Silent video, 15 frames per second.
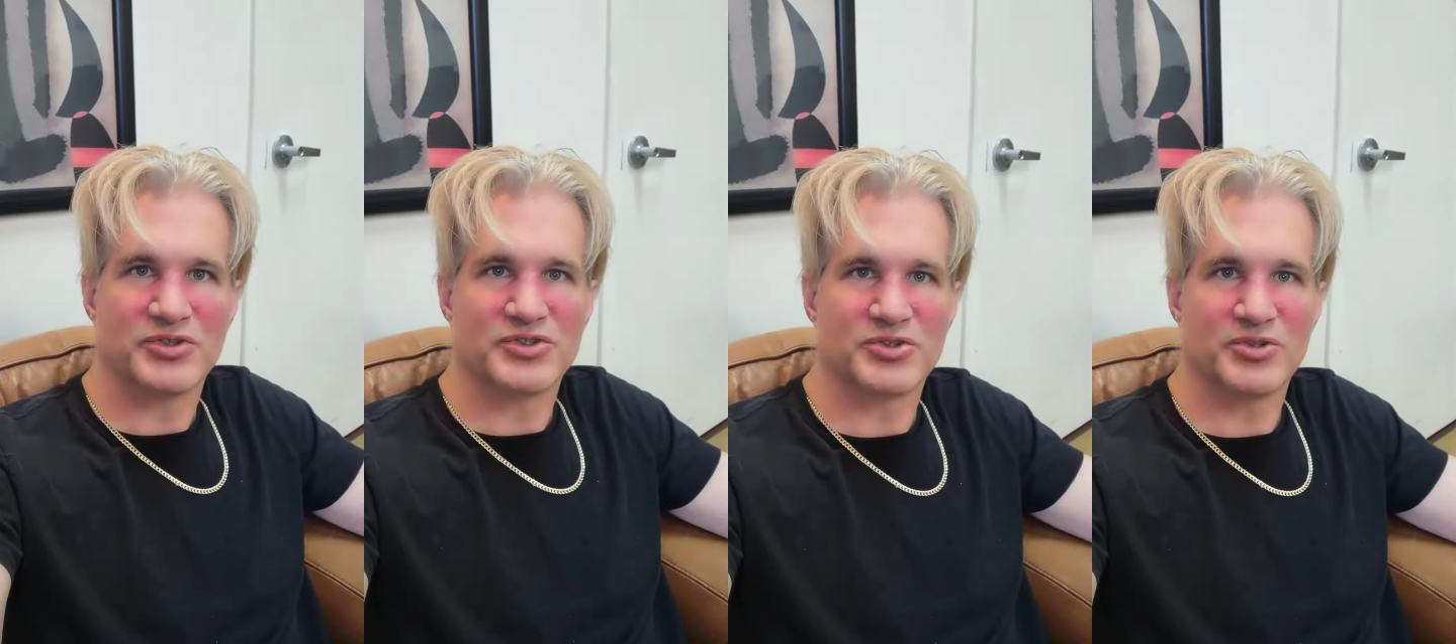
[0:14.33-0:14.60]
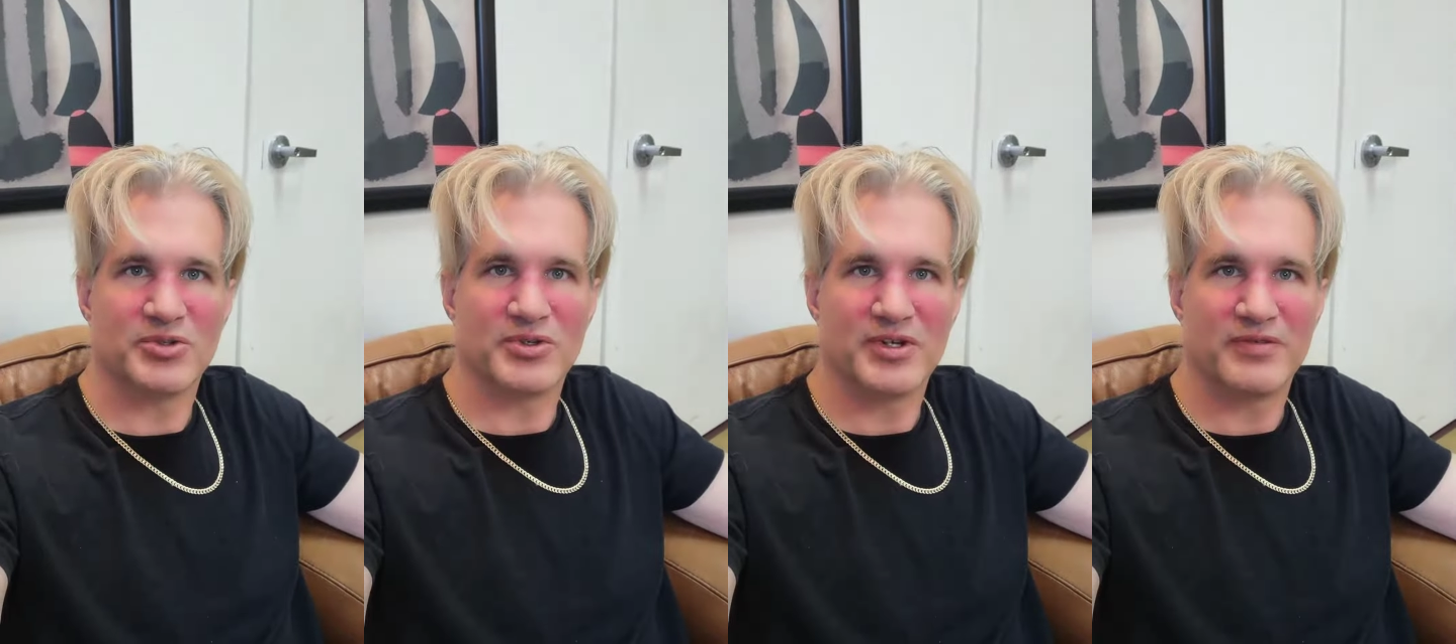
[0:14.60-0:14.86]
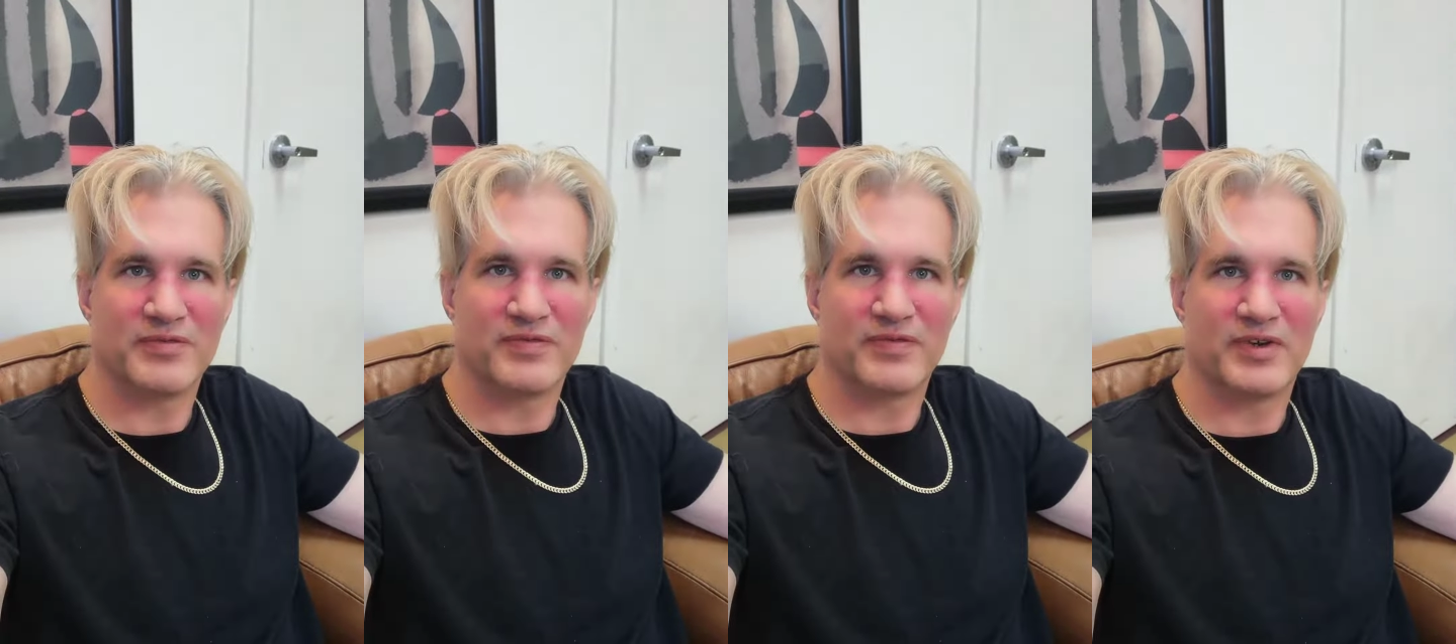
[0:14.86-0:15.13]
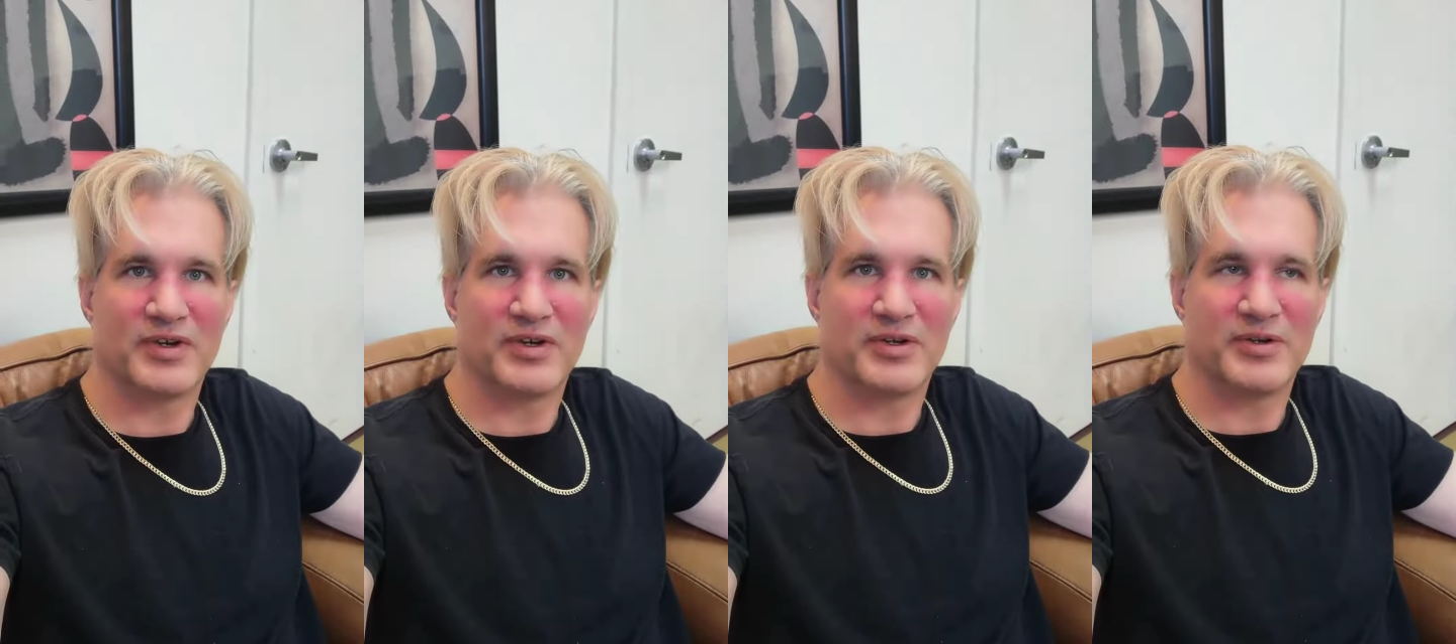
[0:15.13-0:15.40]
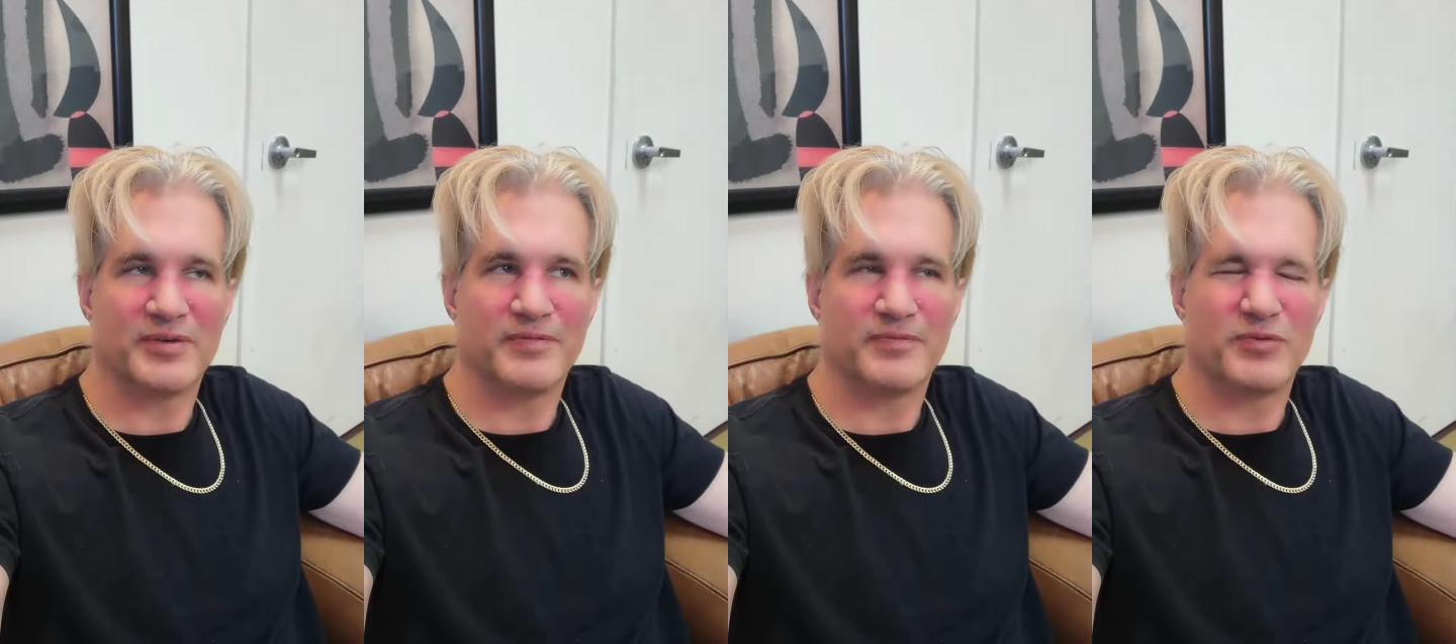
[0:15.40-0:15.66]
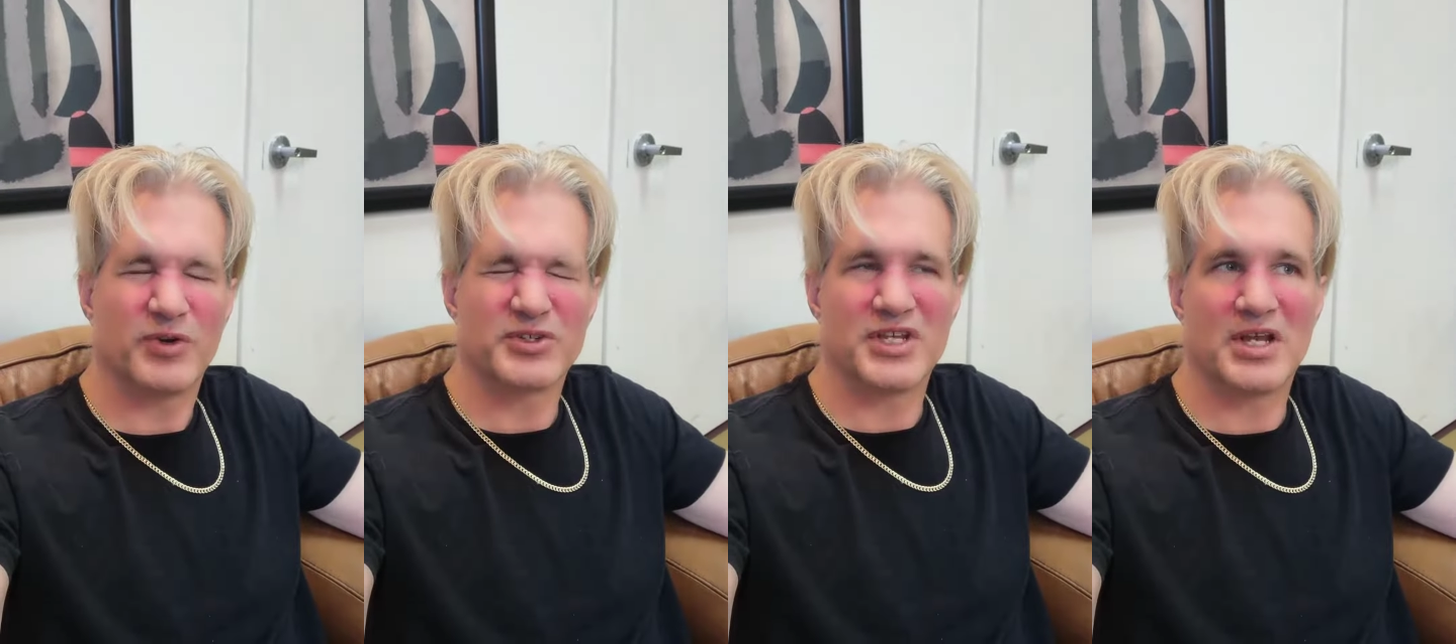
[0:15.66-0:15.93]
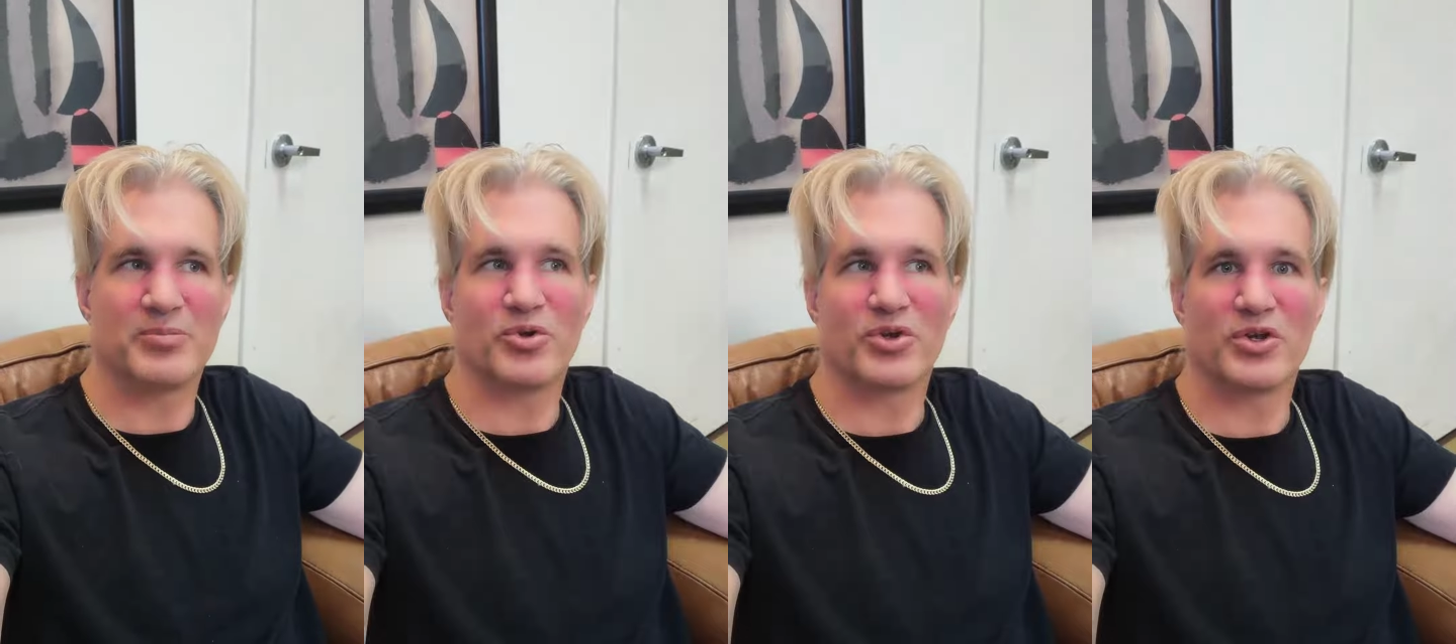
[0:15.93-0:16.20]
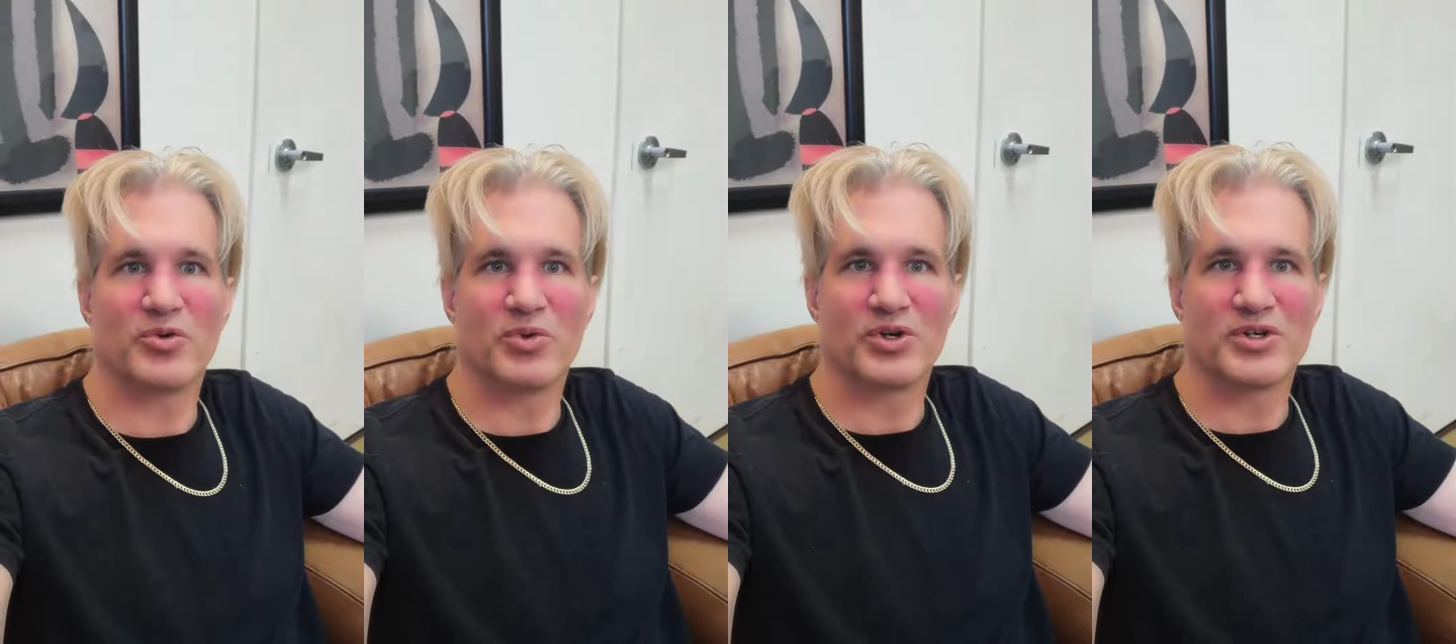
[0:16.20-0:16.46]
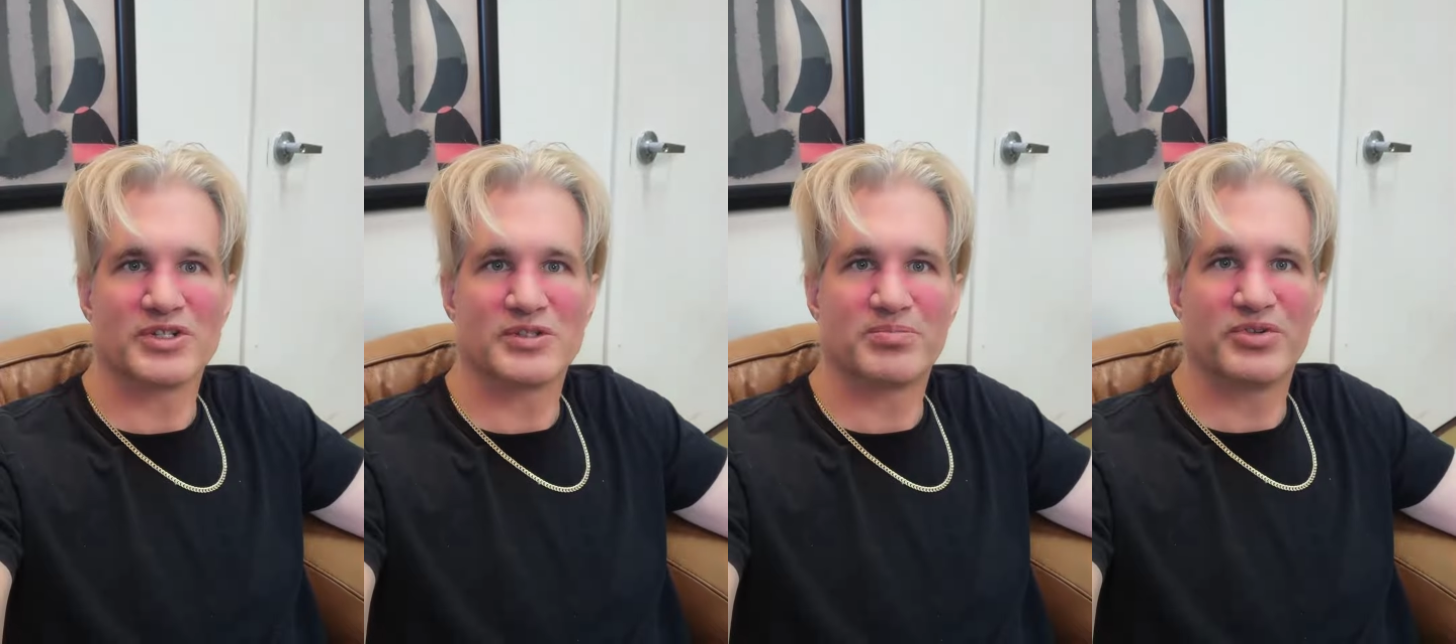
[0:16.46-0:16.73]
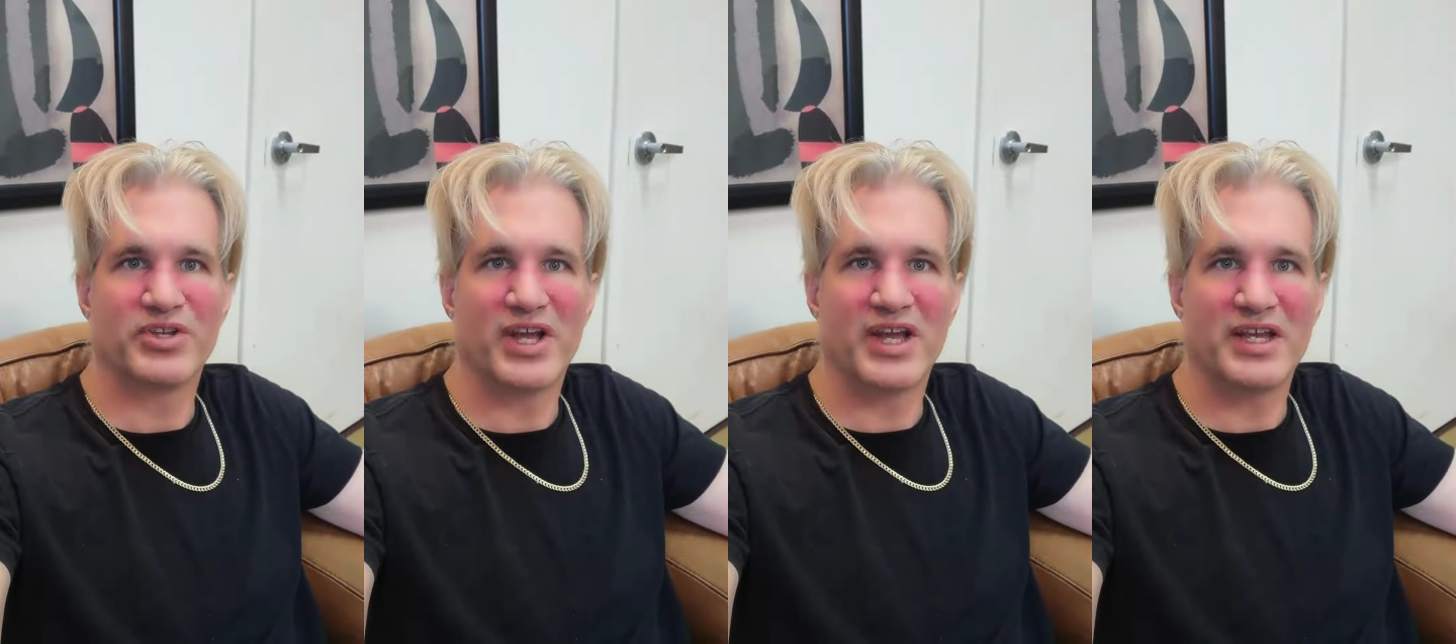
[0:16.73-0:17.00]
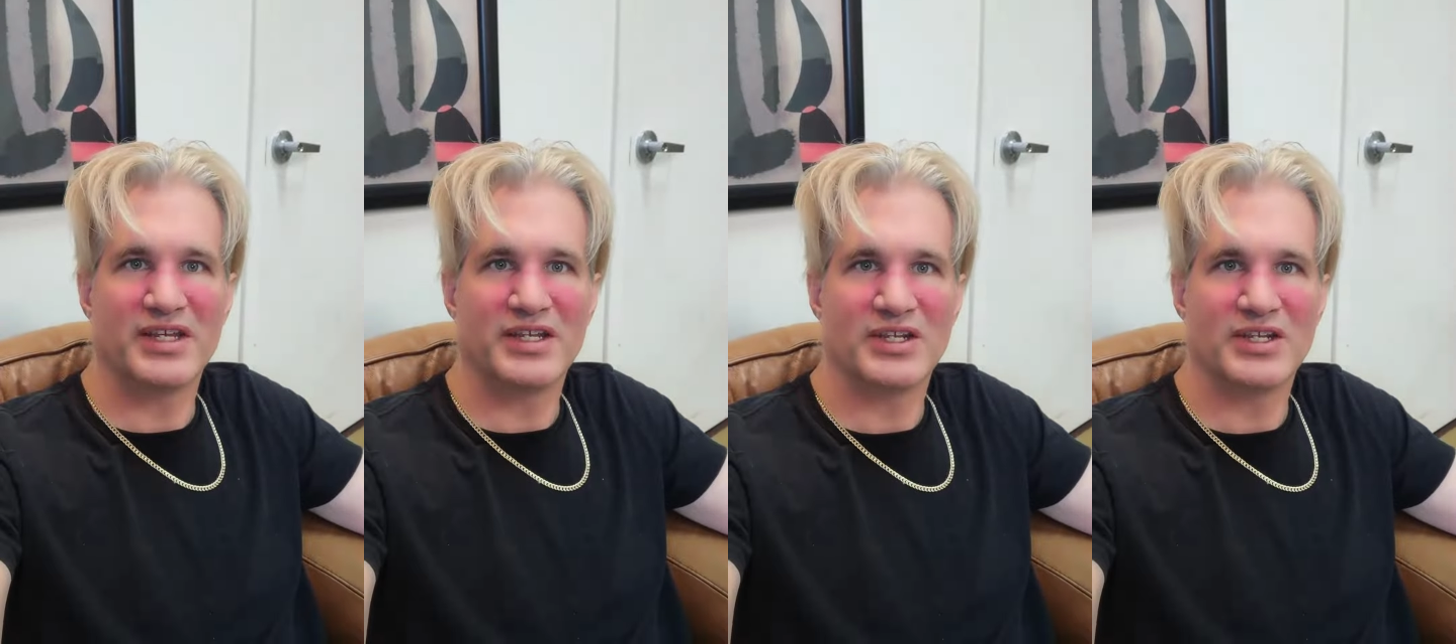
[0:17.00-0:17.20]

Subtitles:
So if, for example, your word is play,